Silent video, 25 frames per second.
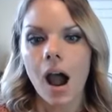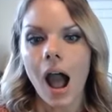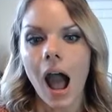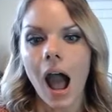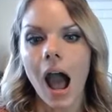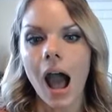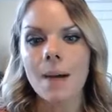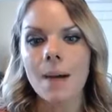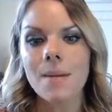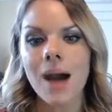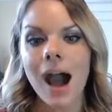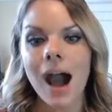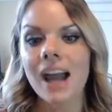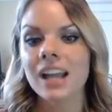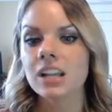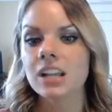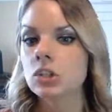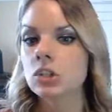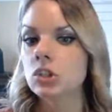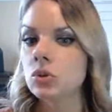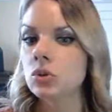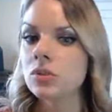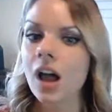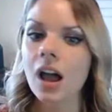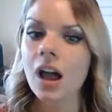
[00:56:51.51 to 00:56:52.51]
I
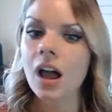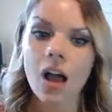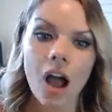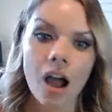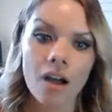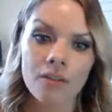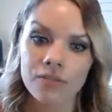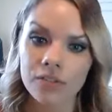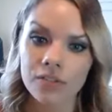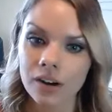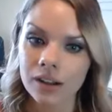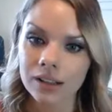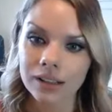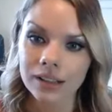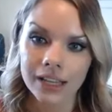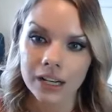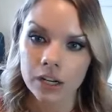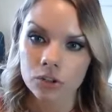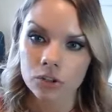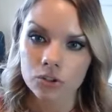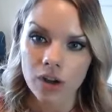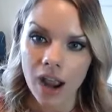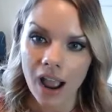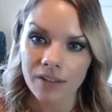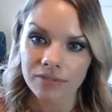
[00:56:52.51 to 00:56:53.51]
do not offer a later
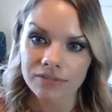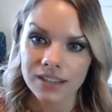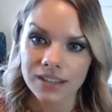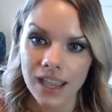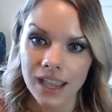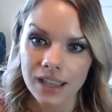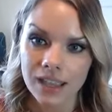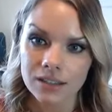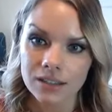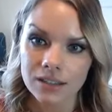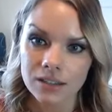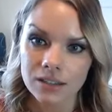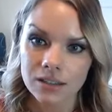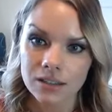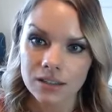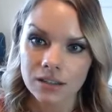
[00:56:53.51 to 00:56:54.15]
draft date.